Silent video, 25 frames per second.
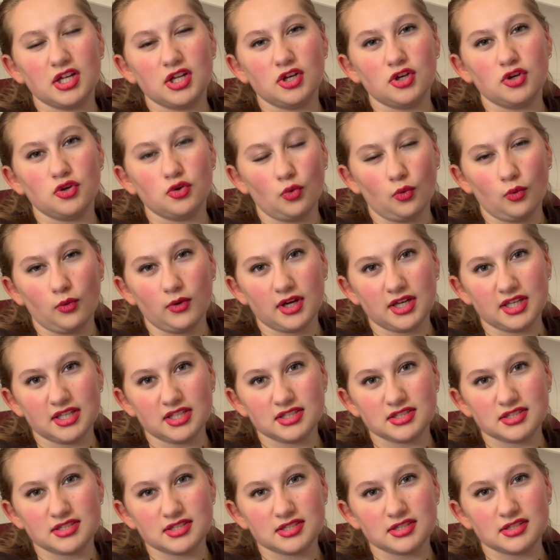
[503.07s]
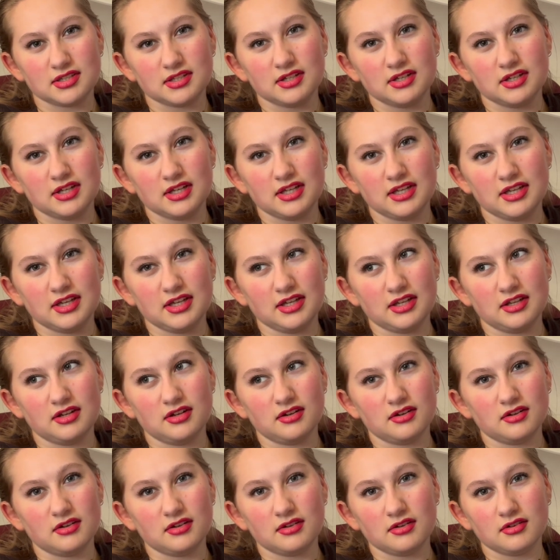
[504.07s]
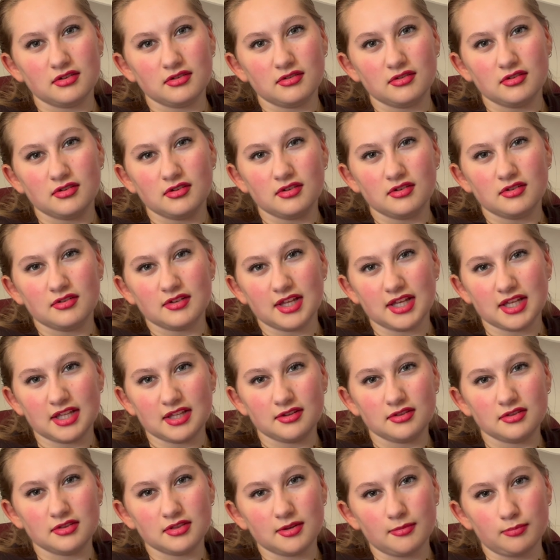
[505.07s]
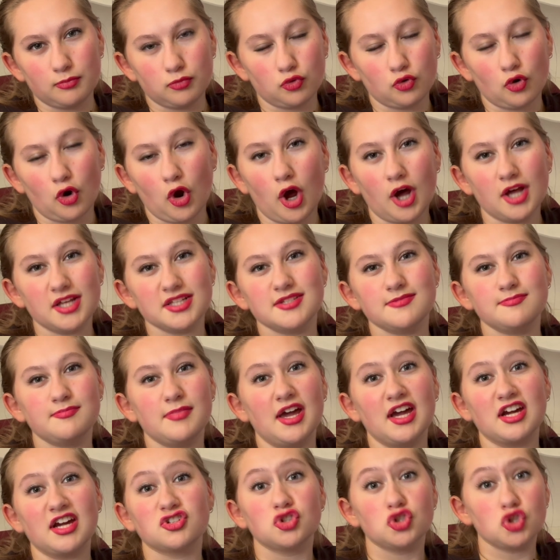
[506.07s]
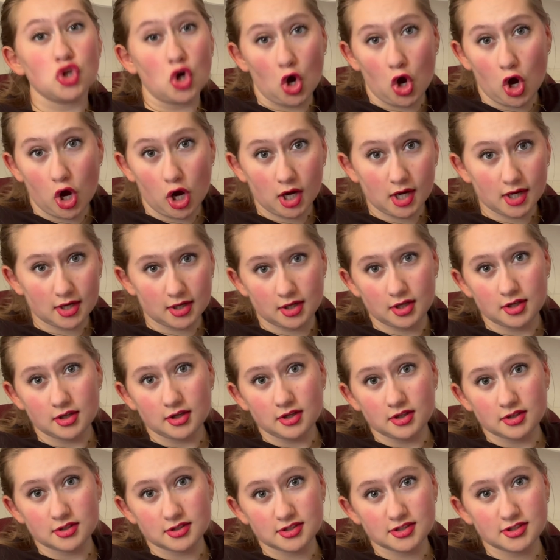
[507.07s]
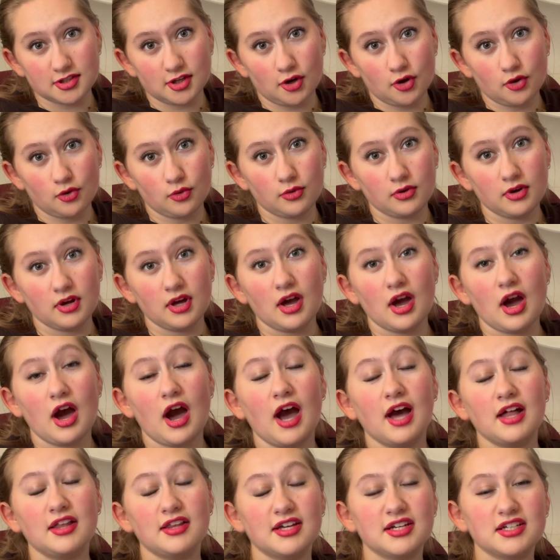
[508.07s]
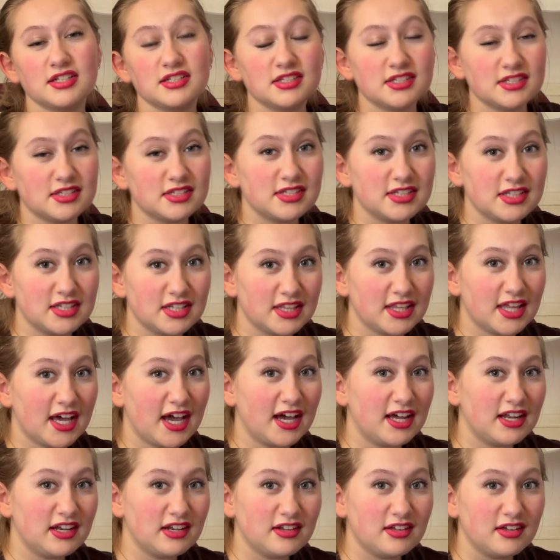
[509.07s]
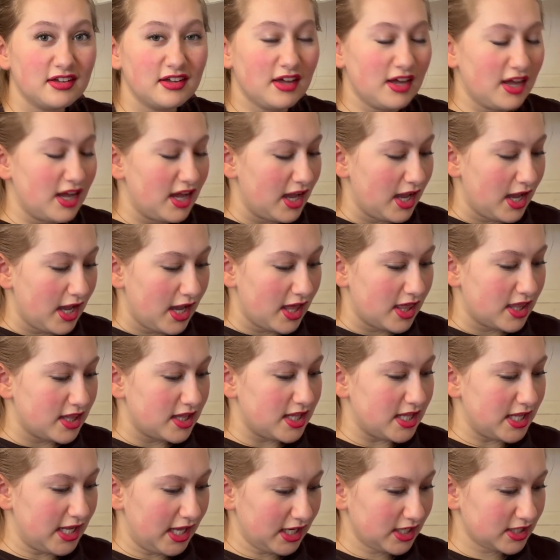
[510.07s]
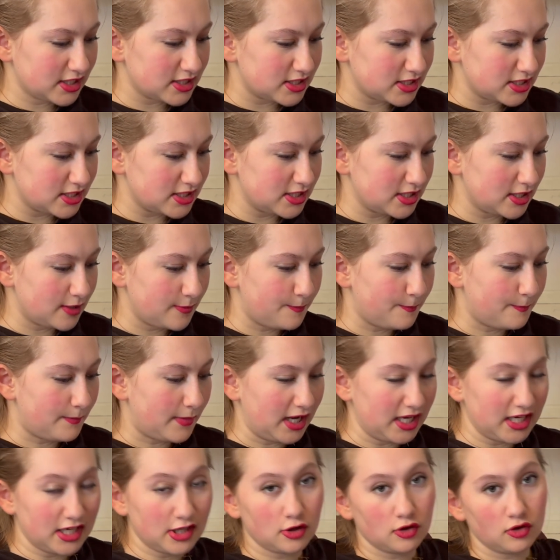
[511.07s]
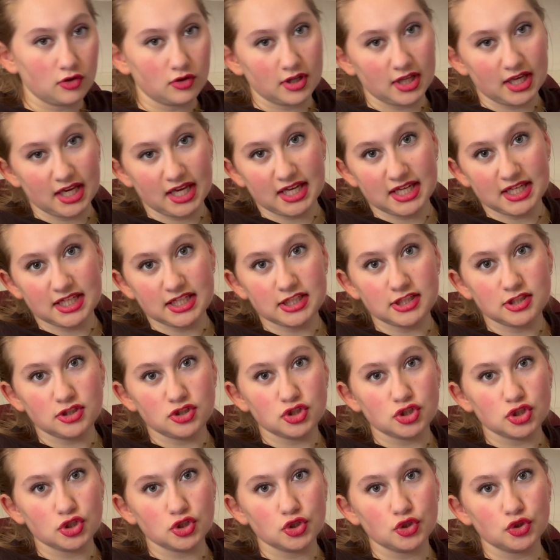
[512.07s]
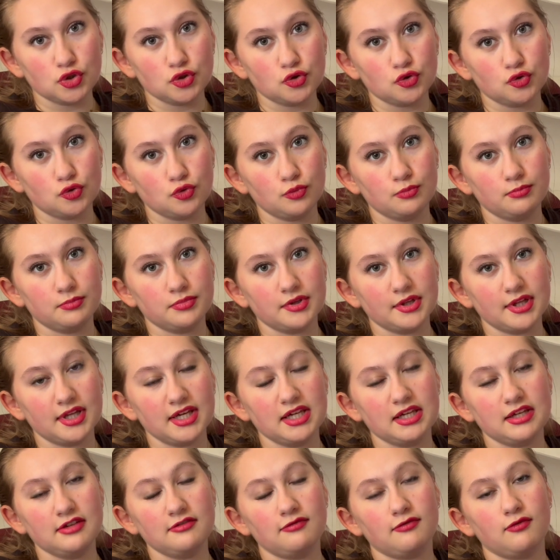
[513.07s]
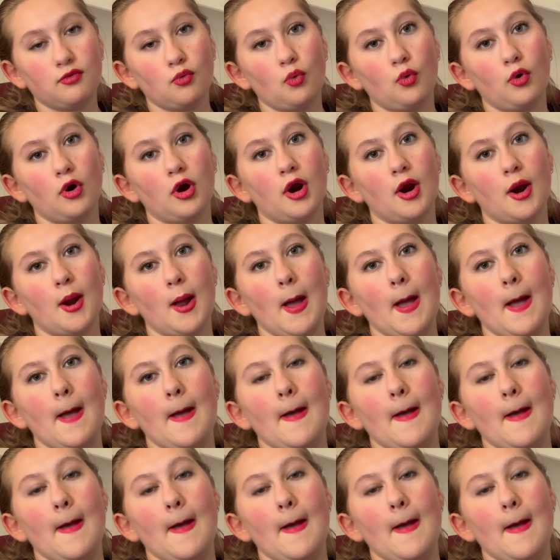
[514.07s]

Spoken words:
noise in the prospect talk. So I like to see that. Next, Michael Hage, who played for